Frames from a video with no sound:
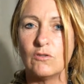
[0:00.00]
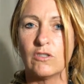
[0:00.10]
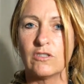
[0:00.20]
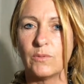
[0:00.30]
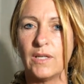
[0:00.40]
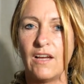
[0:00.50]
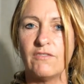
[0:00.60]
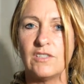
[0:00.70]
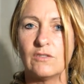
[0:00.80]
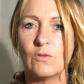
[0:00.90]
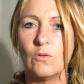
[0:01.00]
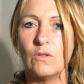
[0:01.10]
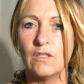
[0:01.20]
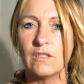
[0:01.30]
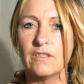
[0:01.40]
these cords
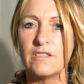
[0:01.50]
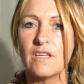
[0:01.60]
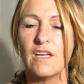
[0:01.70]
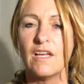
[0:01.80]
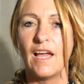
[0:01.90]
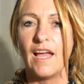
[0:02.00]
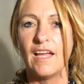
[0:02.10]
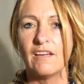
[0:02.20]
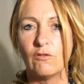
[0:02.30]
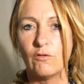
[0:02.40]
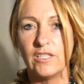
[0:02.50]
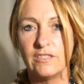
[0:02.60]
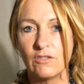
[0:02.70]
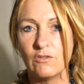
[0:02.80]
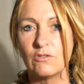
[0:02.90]
and our voice goes through
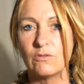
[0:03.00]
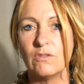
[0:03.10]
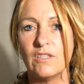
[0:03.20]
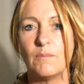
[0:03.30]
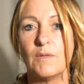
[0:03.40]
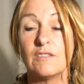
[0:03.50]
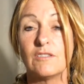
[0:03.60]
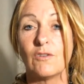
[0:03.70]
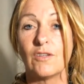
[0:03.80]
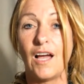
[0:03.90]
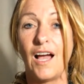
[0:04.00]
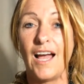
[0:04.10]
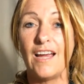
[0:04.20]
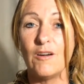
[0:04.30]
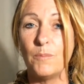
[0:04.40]
them, and so the higher
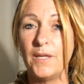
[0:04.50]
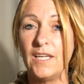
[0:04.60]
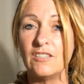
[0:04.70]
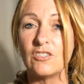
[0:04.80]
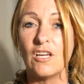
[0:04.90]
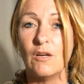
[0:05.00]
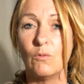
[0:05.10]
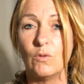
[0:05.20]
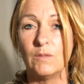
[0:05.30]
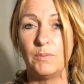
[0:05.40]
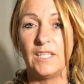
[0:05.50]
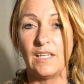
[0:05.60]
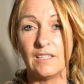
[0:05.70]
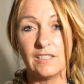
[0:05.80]
pitch would be a little tension.